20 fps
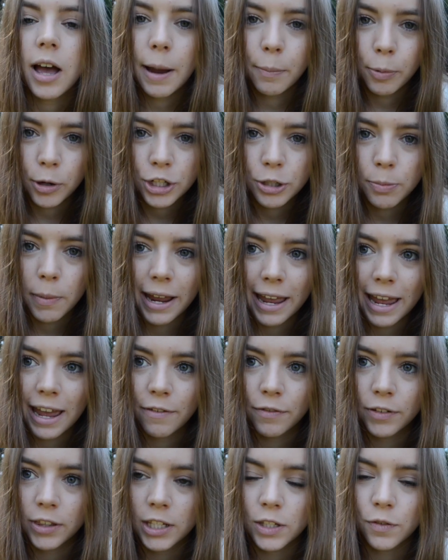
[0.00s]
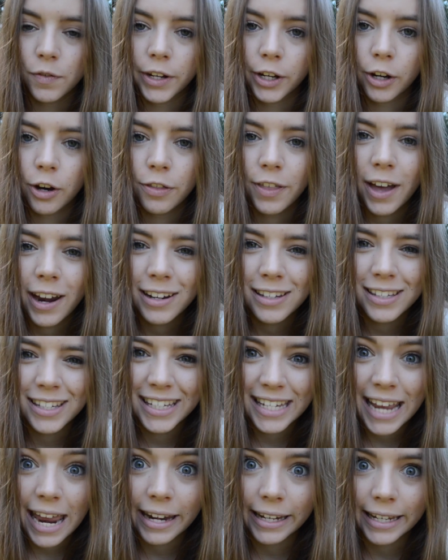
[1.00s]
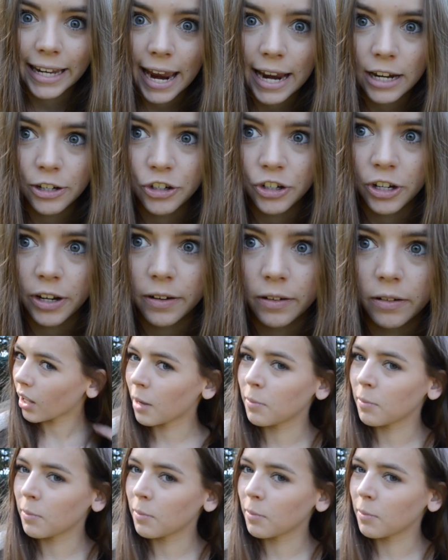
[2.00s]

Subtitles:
I brushed my hair for this video. That is dedication.